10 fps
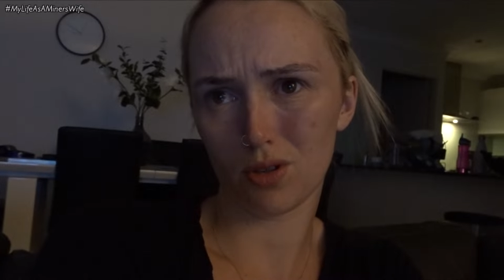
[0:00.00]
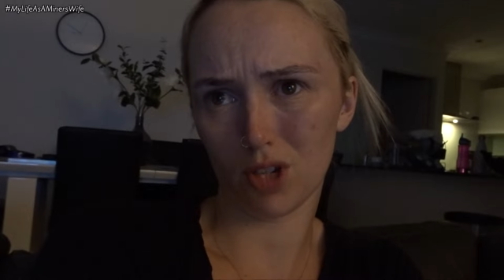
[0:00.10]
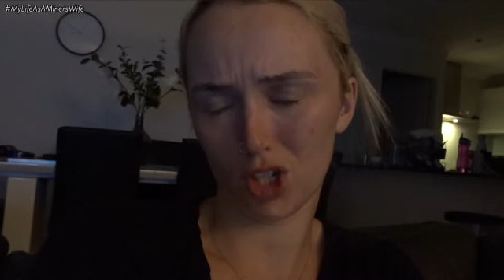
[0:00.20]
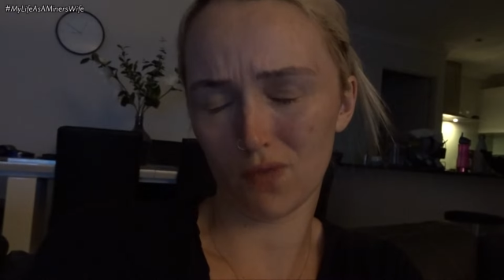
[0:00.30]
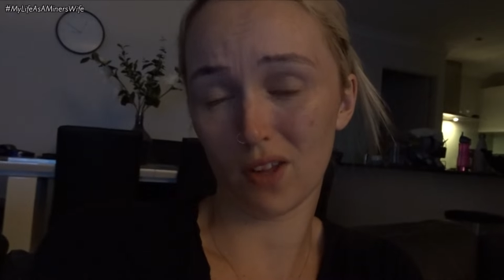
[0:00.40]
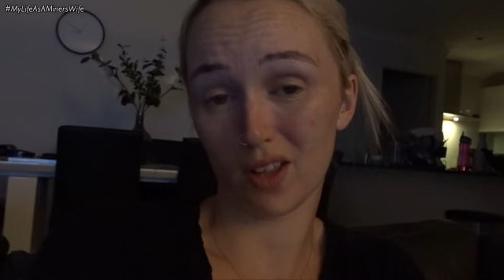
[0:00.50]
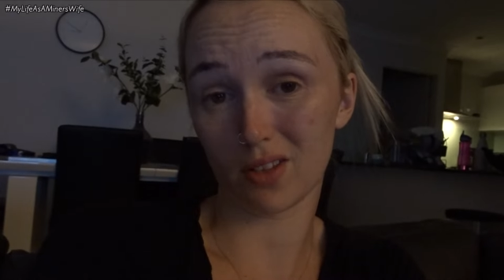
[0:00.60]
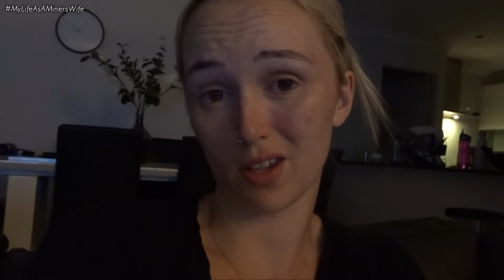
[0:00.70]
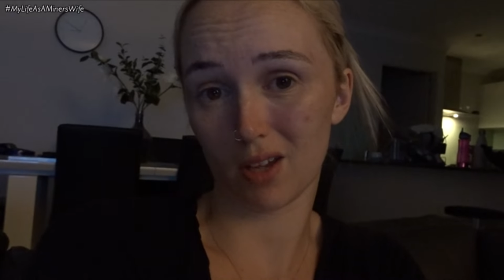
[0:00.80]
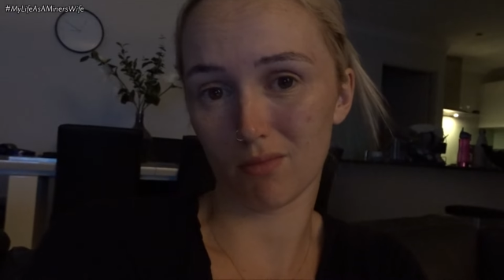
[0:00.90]
and she fell
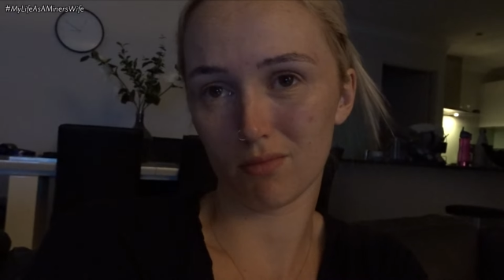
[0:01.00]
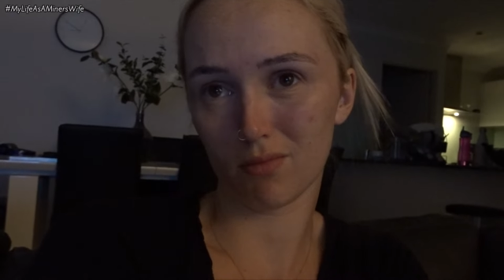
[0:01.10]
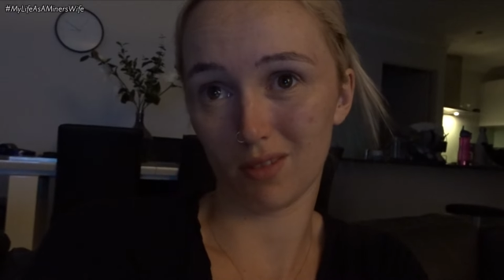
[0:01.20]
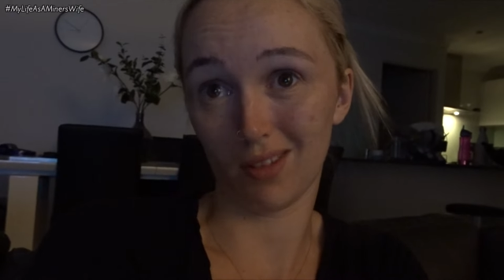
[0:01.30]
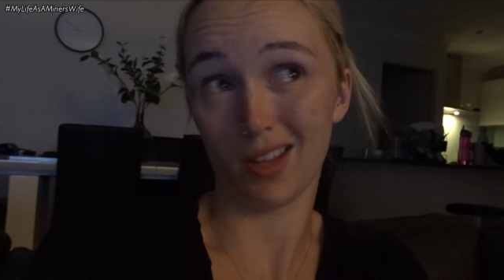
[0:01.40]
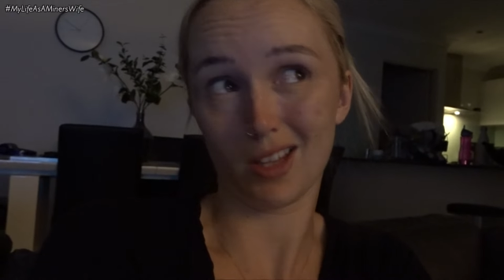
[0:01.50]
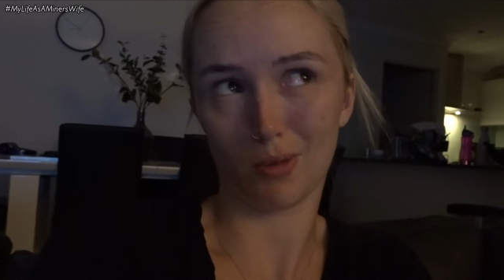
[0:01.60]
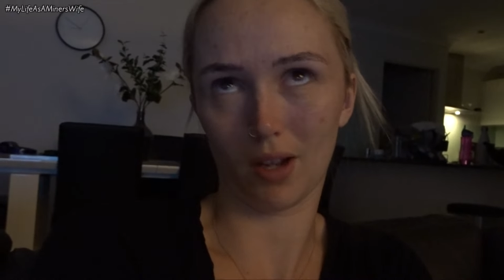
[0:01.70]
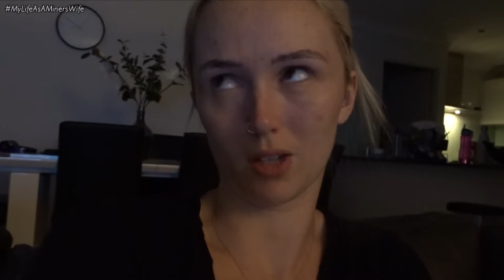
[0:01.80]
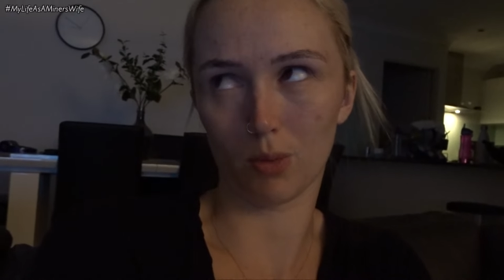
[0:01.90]
asleep. And then that's
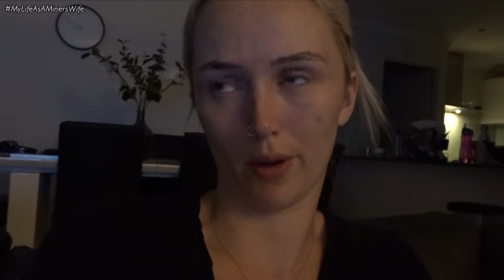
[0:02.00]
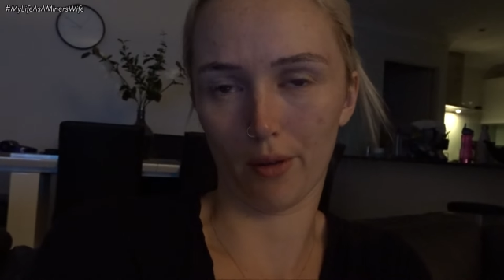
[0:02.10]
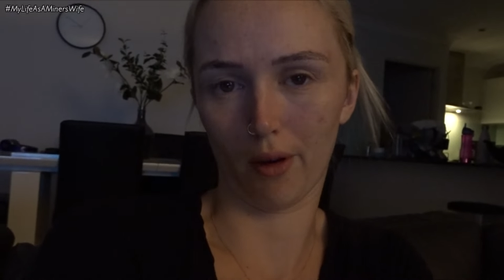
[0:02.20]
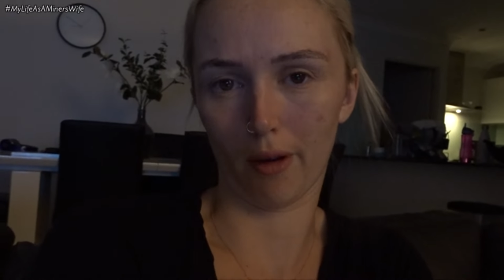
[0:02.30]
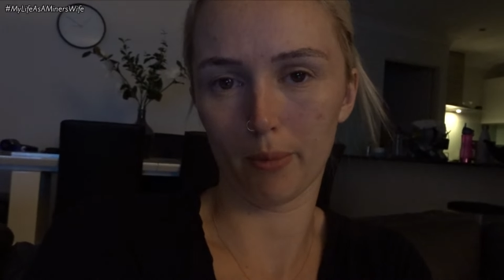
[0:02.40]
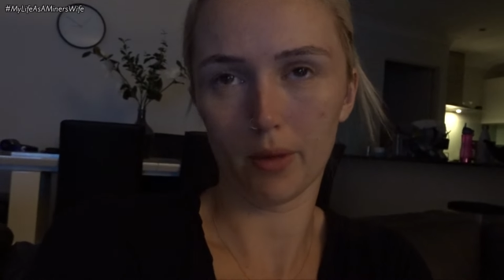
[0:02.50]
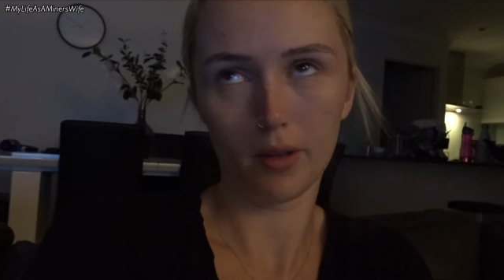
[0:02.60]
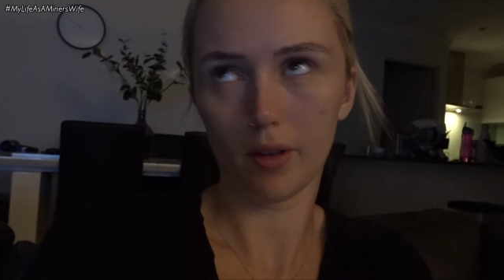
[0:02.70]
when I had to wake her up.